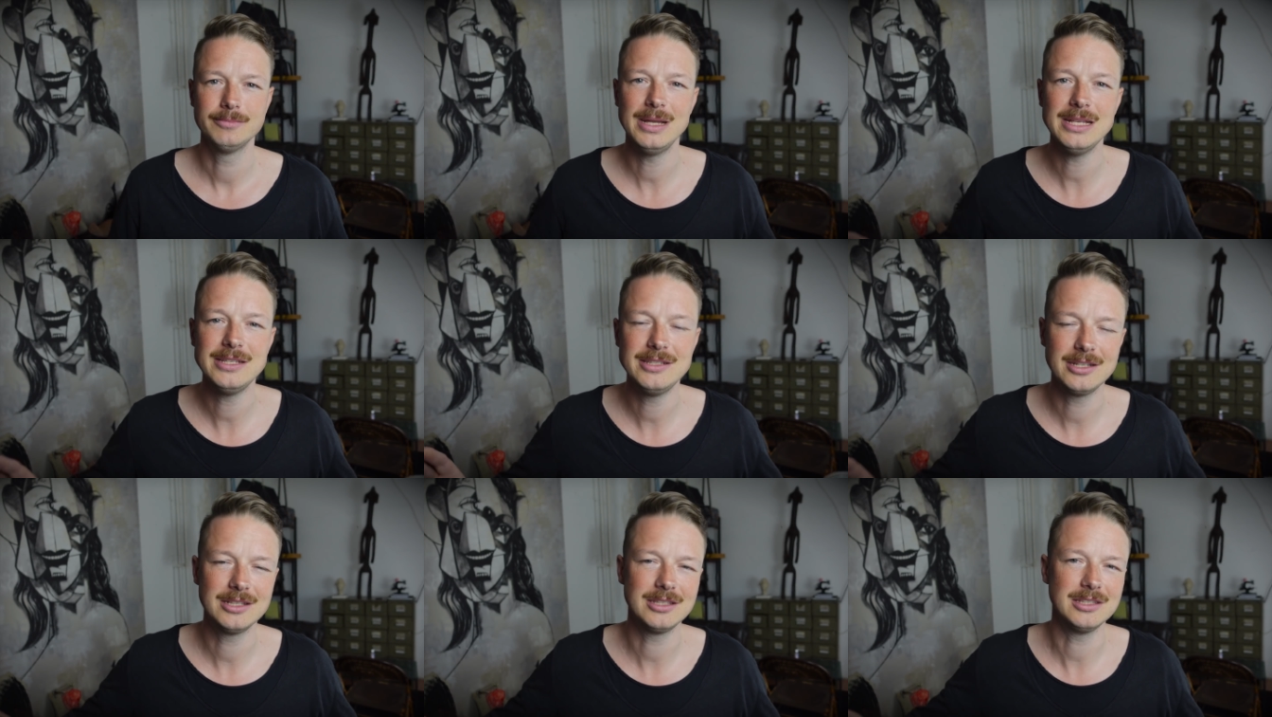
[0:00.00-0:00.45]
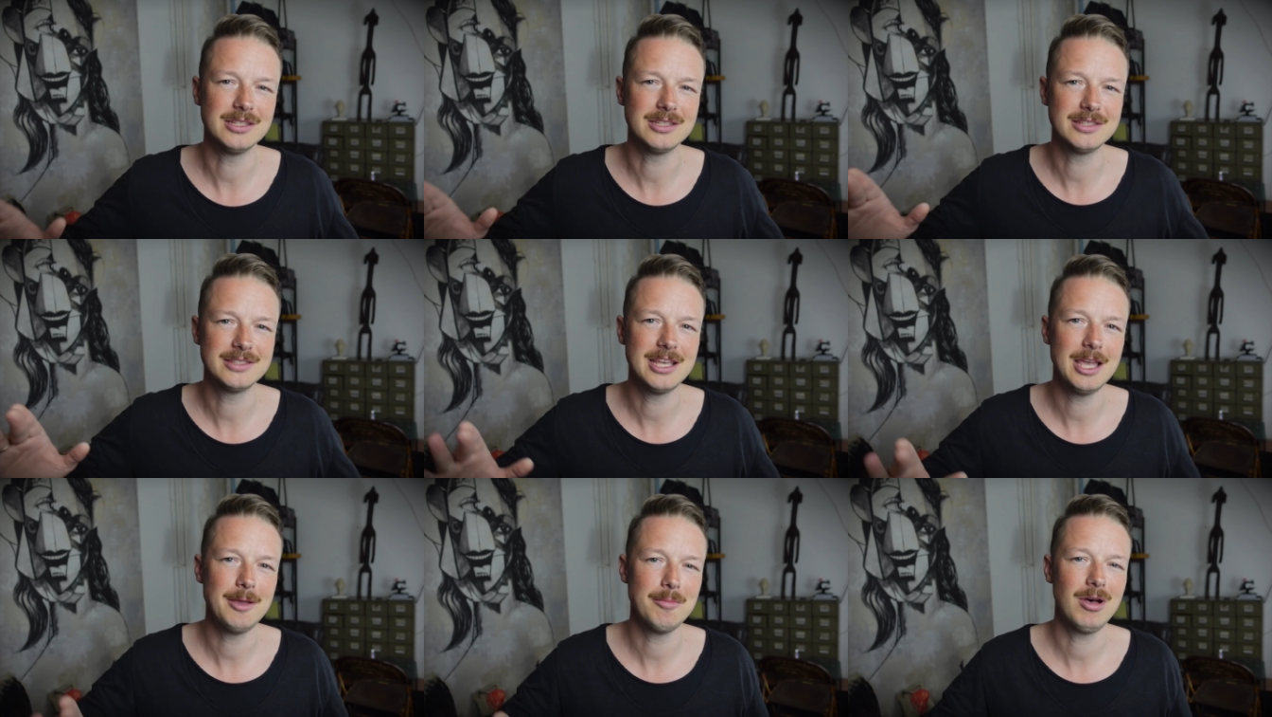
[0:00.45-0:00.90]
basically the
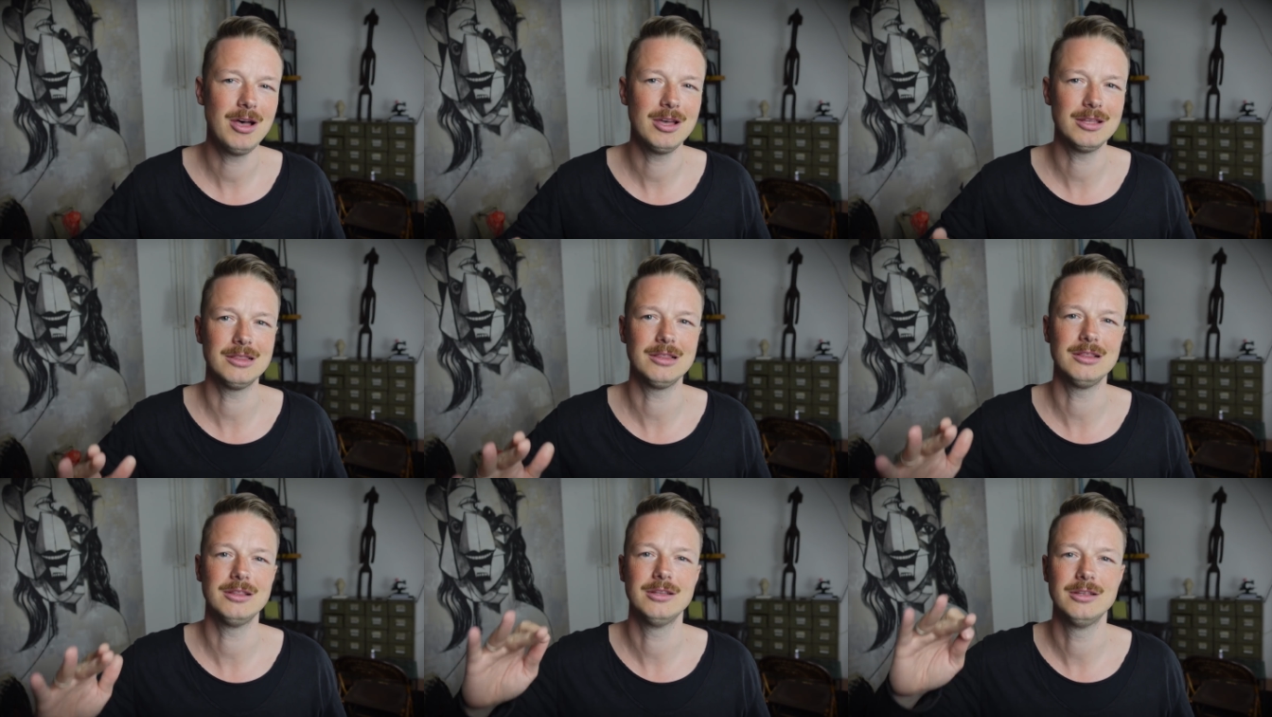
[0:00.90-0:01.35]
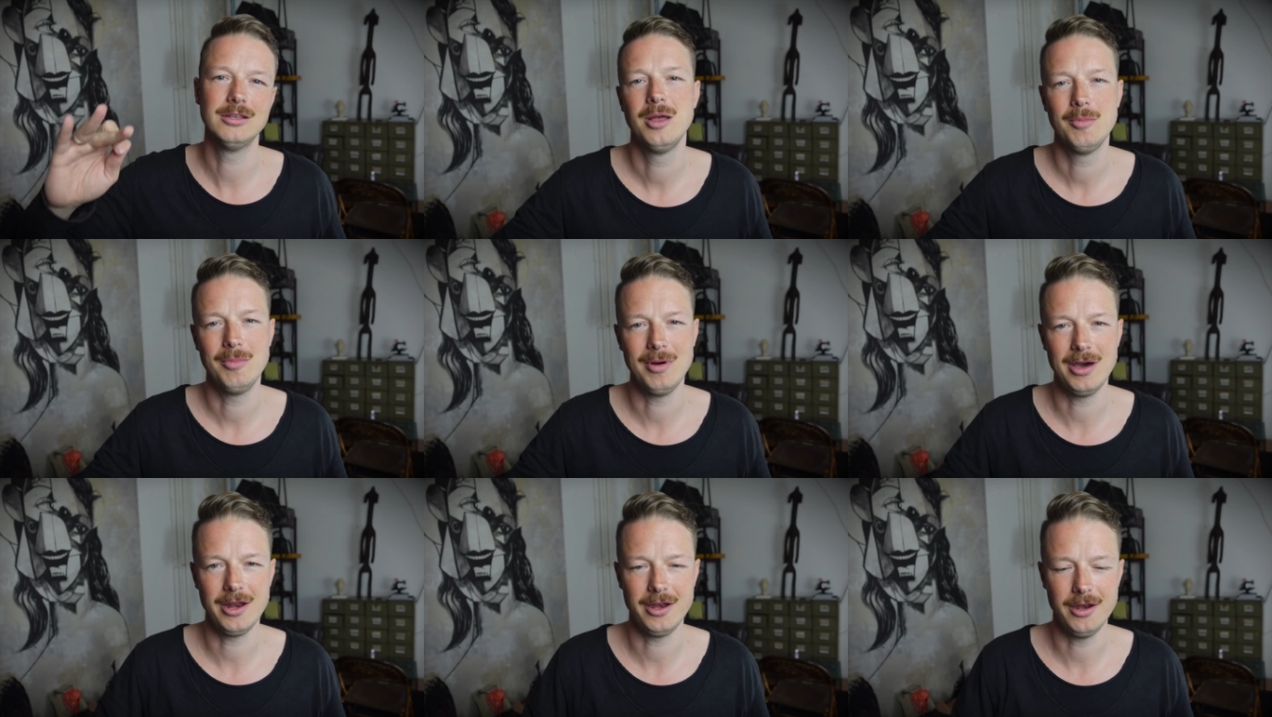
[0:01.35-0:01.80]
same model,
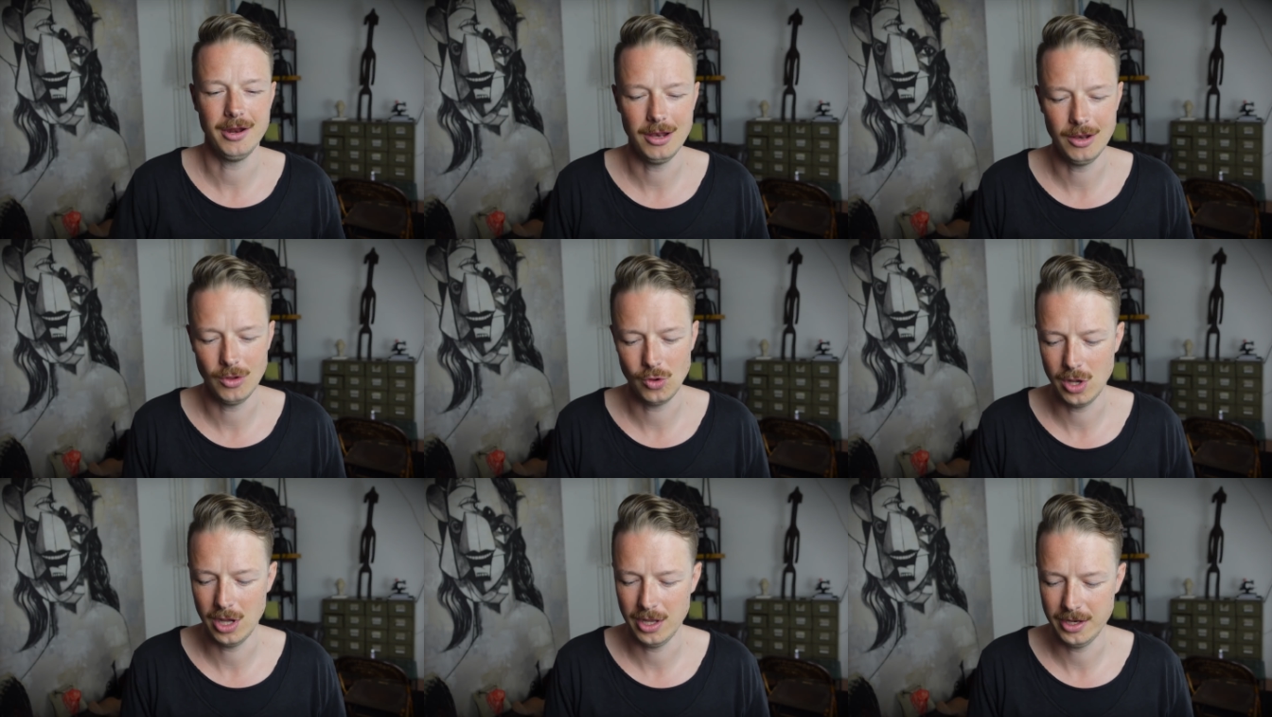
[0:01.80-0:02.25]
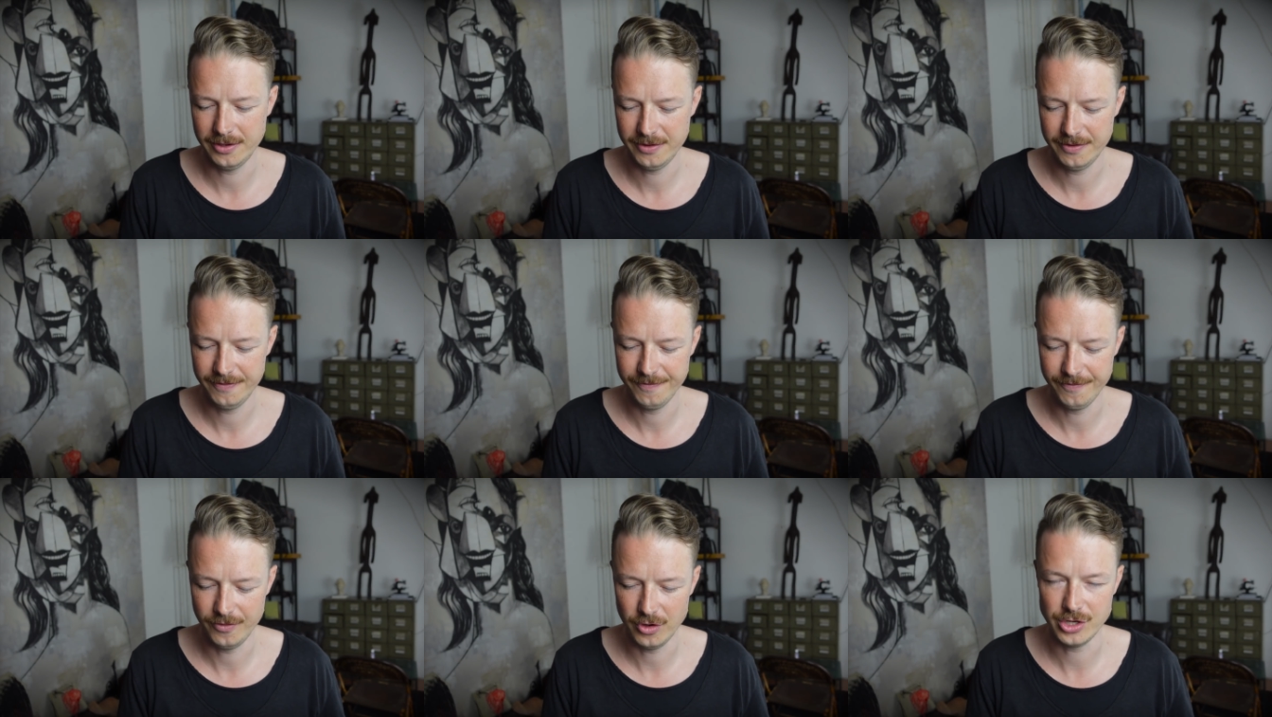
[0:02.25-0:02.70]
but in a low-cut
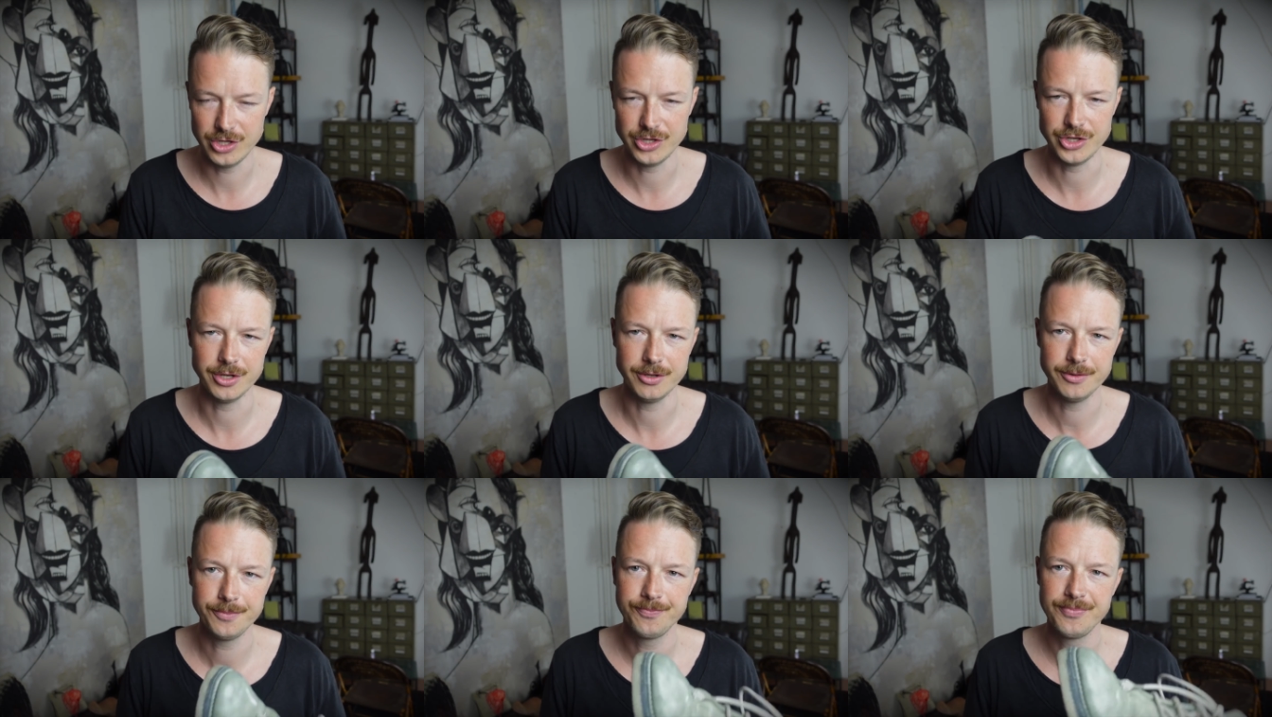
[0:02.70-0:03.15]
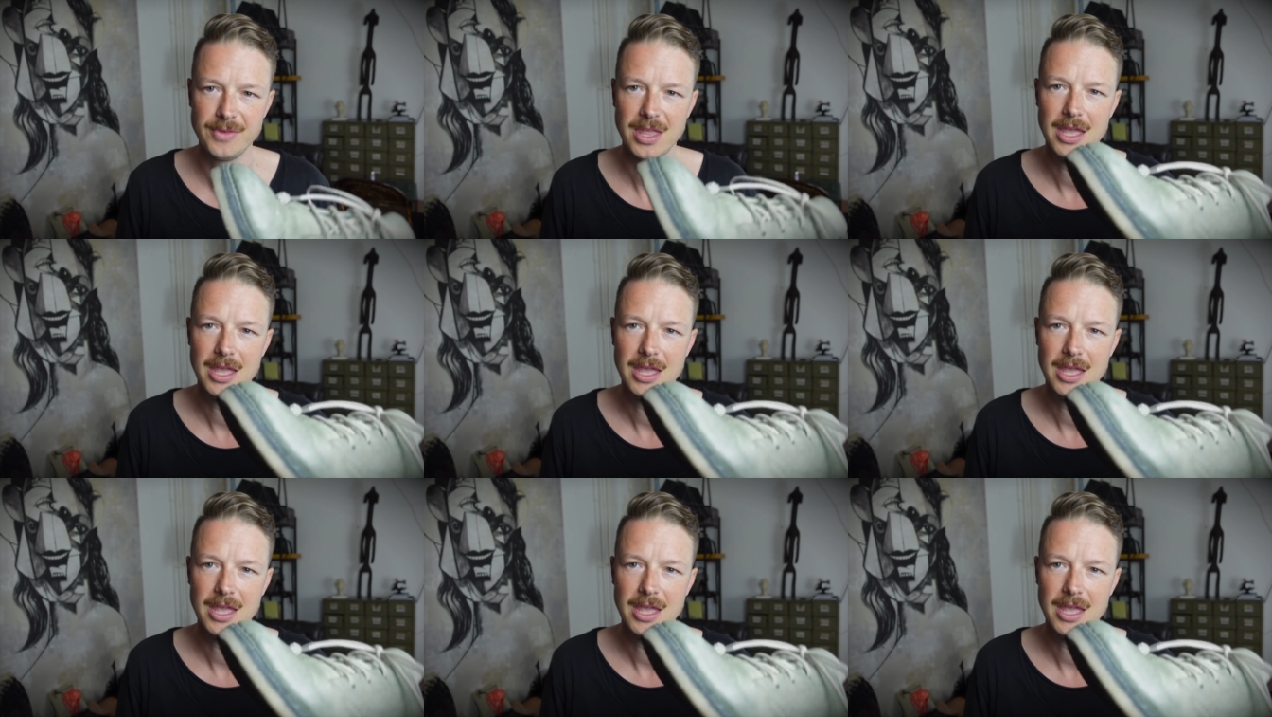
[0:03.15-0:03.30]
version?